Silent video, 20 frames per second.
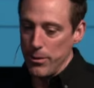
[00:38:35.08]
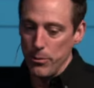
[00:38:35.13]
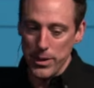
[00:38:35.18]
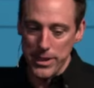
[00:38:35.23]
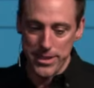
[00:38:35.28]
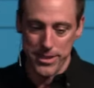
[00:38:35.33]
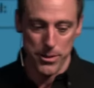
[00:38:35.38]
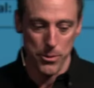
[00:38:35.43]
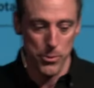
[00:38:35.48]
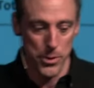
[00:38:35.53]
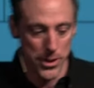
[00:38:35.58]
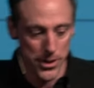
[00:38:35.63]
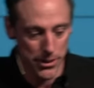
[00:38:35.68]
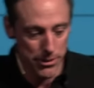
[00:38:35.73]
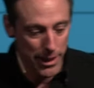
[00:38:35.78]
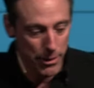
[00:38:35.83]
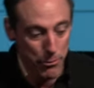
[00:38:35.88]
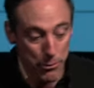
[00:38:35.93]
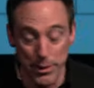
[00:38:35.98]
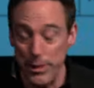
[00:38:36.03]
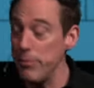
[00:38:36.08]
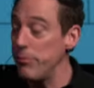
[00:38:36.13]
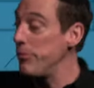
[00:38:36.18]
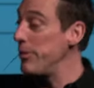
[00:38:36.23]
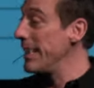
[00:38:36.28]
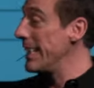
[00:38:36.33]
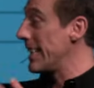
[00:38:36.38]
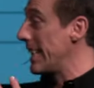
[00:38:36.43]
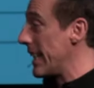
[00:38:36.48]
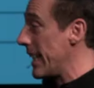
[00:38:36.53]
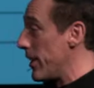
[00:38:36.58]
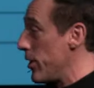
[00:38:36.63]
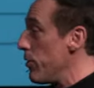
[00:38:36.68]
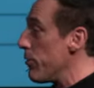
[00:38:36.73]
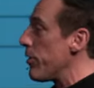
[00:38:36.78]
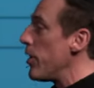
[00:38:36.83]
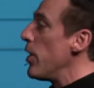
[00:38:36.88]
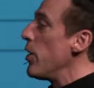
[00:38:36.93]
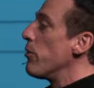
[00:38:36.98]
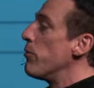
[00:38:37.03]
what's the word? Like revealing. You've
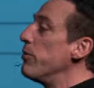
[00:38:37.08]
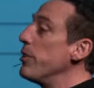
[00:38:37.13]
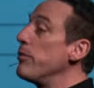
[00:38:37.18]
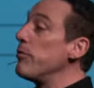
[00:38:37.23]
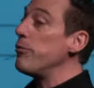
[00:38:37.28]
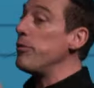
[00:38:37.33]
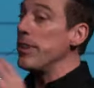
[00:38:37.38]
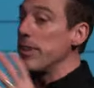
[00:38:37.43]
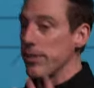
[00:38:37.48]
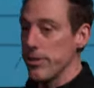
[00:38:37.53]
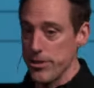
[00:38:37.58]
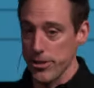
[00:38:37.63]
revealed